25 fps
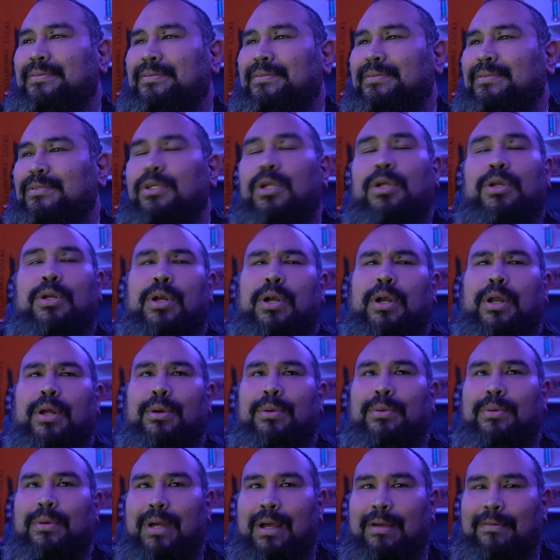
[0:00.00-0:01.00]

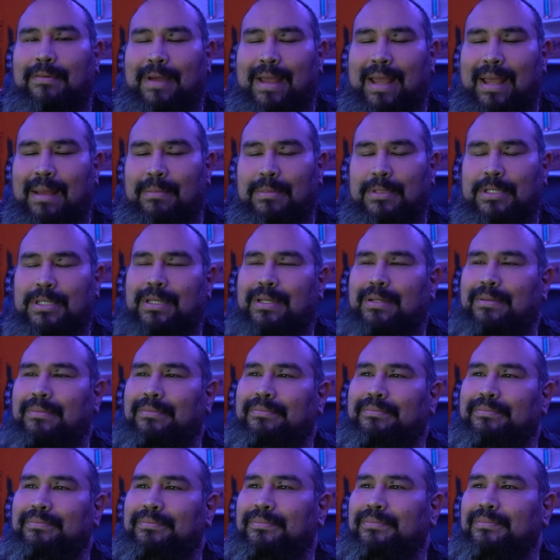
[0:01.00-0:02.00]
No, off of Amazon.
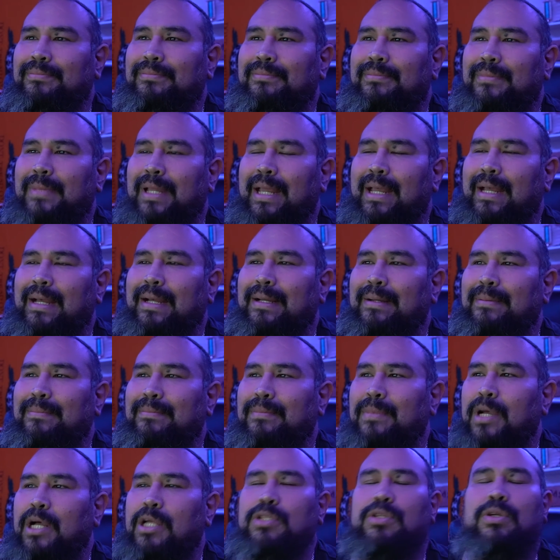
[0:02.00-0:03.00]

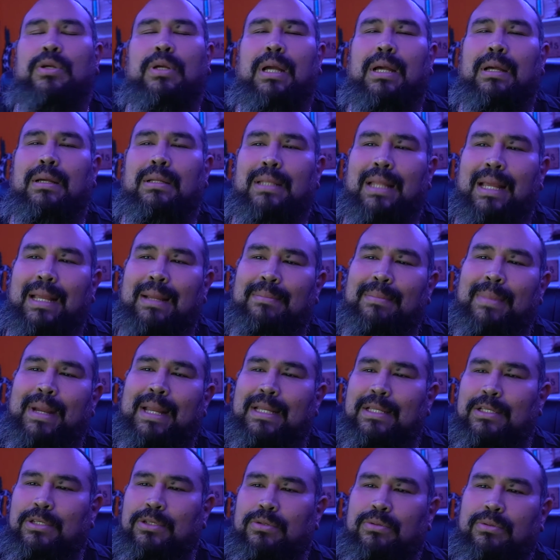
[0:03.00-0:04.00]
Also got like
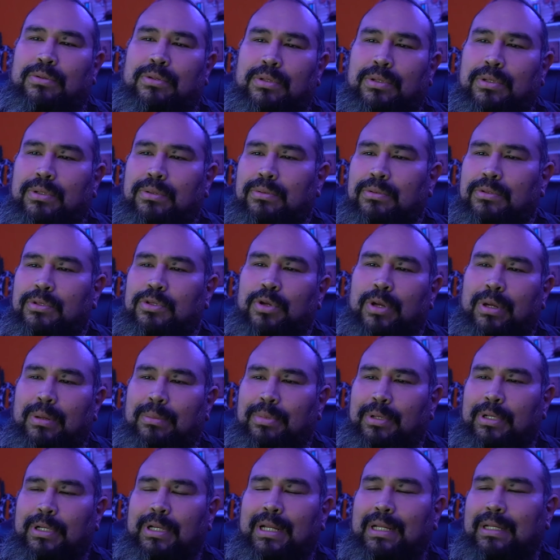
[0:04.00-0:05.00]
my screen
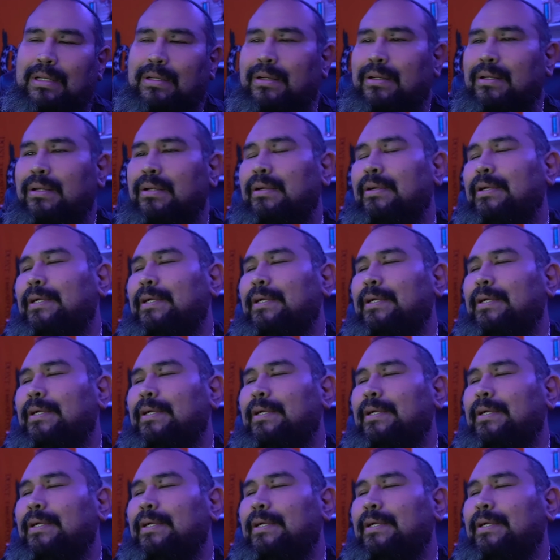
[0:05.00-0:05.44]
protector,